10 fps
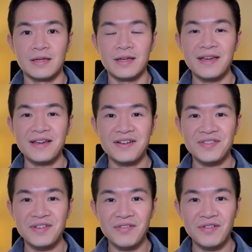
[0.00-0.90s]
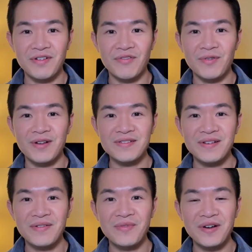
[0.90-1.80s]
Hey, how's it going, everyone?
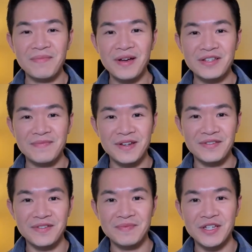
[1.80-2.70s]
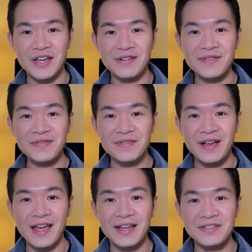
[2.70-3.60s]
Welcome back to my YouTube channel,
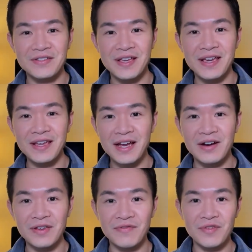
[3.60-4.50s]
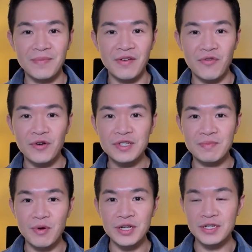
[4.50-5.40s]
and today I'll give you my first
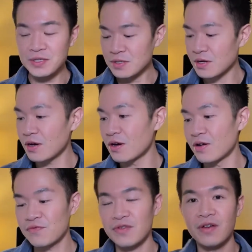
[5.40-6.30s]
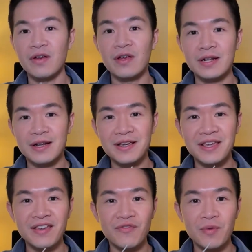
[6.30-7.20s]
impression of the
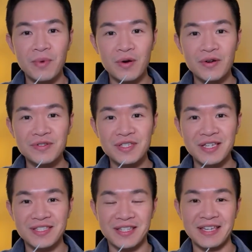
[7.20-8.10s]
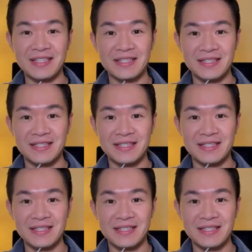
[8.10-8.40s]
Nike Vomero 16.